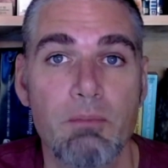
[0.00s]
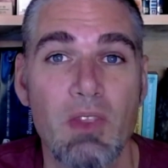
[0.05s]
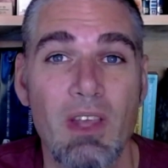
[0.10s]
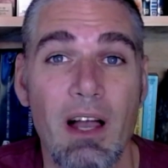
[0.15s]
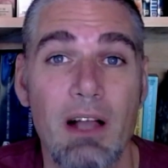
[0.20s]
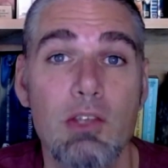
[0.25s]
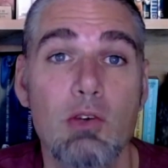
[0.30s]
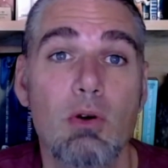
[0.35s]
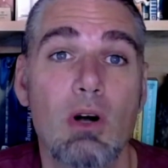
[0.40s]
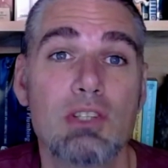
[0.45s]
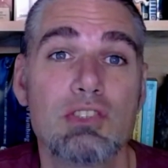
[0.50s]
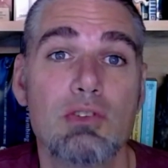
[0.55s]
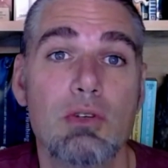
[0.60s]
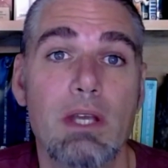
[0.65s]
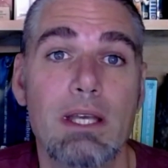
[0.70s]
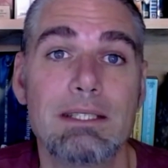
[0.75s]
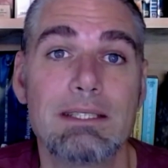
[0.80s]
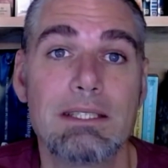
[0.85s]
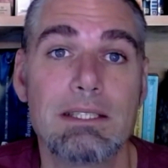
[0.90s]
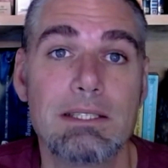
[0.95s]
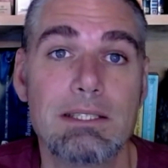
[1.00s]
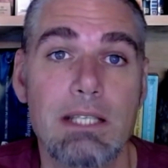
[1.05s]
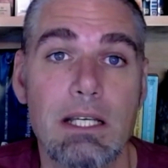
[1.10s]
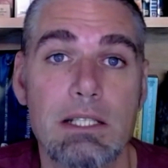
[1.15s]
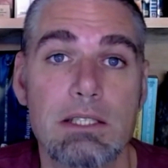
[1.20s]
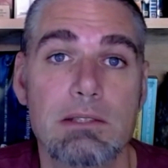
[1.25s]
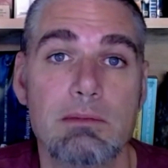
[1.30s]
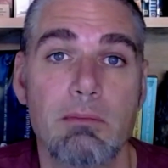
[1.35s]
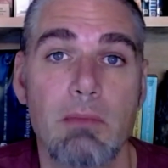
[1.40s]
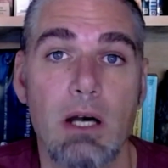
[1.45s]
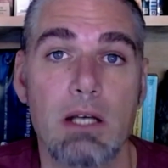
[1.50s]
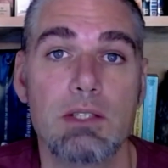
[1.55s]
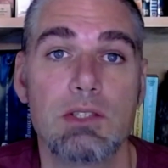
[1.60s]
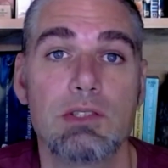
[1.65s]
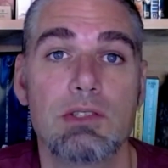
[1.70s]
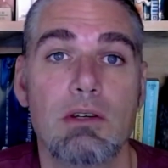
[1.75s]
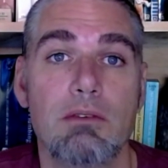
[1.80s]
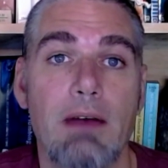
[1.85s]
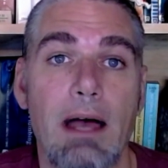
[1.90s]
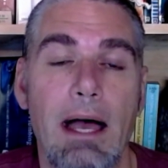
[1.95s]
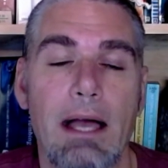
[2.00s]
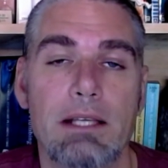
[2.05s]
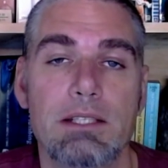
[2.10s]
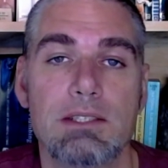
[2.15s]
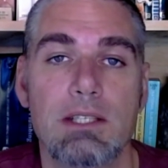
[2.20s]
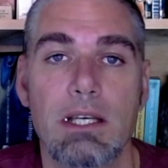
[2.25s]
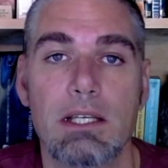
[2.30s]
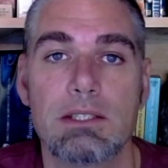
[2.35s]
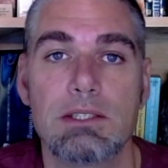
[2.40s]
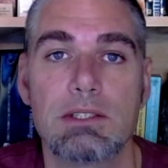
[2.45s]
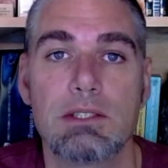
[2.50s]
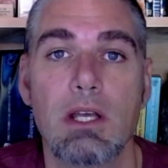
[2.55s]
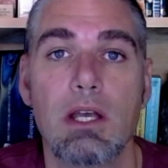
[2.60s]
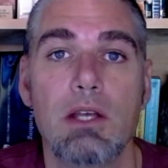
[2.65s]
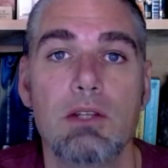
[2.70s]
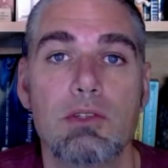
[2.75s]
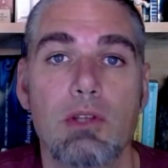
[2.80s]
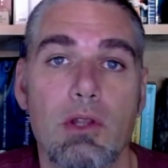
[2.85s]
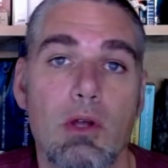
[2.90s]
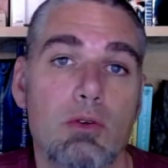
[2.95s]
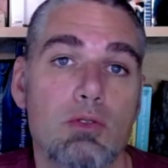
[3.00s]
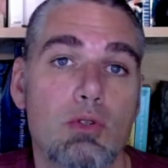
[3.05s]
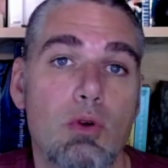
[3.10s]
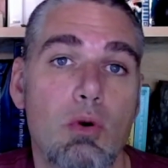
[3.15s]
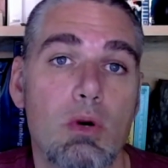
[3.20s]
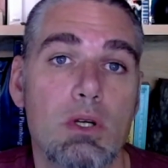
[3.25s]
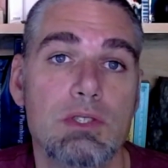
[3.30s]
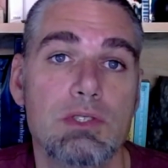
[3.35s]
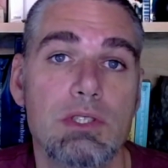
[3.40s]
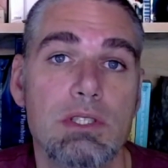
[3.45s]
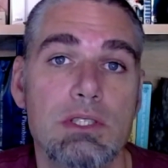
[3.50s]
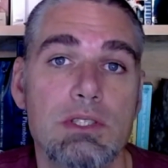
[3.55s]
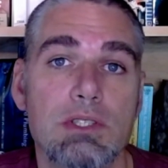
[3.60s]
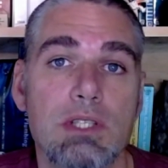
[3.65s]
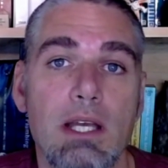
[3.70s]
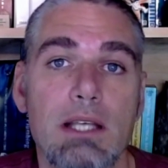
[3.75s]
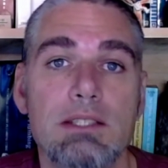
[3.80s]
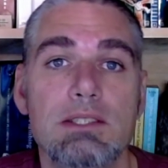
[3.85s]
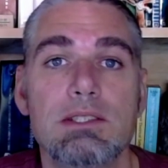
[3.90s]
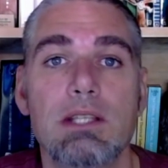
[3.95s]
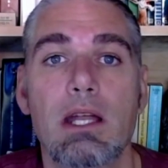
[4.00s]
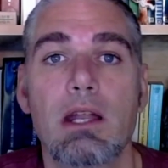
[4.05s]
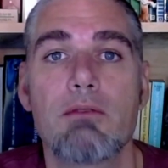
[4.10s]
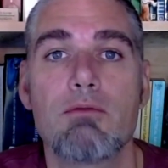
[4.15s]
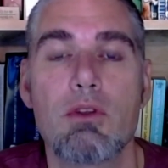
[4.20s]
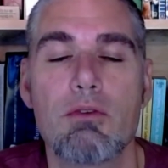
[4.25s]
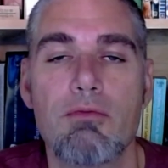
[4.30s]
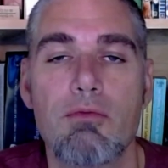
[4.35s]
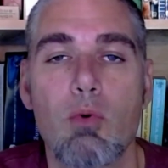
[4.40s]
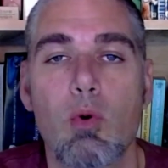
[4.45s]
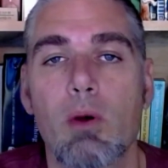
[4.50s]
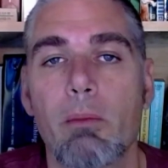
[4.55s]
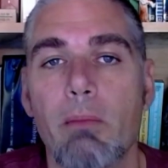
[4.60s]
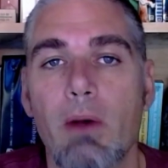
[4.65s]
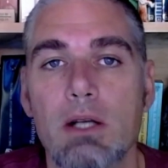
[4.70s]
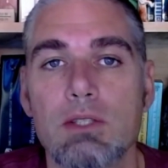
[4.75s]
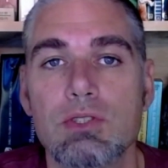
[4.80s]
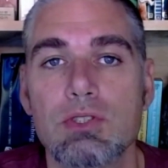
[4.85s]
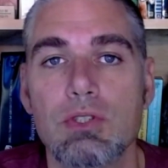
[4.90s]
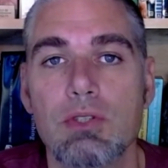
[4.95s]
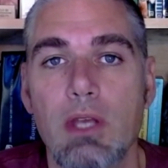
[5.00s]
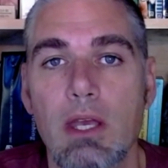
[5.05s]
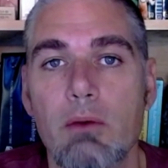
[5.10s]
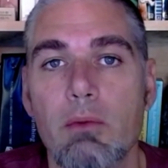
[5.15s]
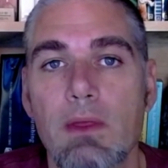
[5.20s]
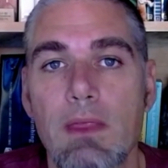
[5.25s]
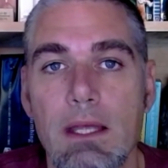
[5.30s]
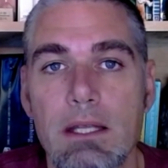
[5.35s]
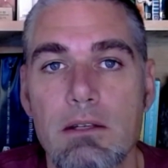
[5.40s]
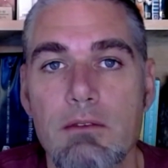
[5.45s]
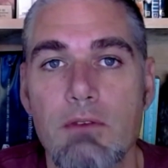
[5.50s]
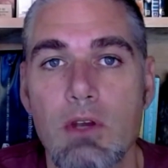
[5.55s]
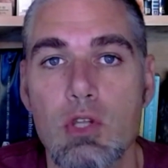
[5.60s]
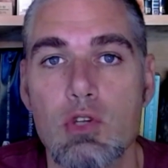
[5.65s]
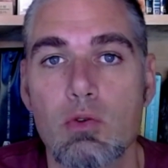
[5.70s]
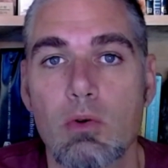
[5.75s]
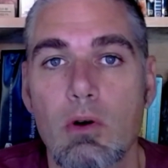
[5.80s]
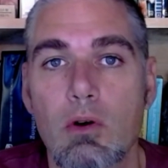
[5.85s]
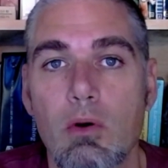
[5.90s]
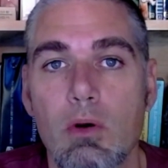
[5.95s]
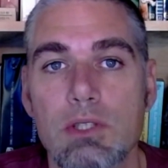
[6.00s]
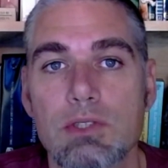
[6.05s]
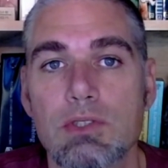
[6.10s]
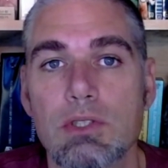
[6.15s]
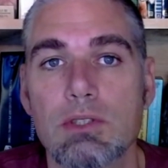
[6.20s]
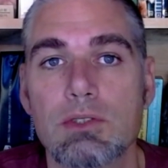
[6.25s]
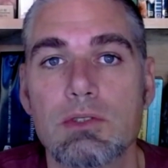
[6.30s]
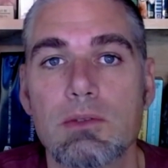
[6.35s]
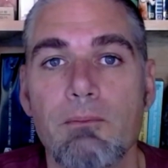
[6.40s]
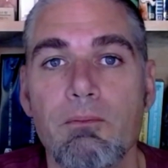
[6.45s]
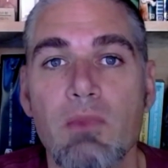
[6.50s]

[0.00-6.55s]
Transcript: And you also get six months of access to those courses instead of the four months you get with individual courses.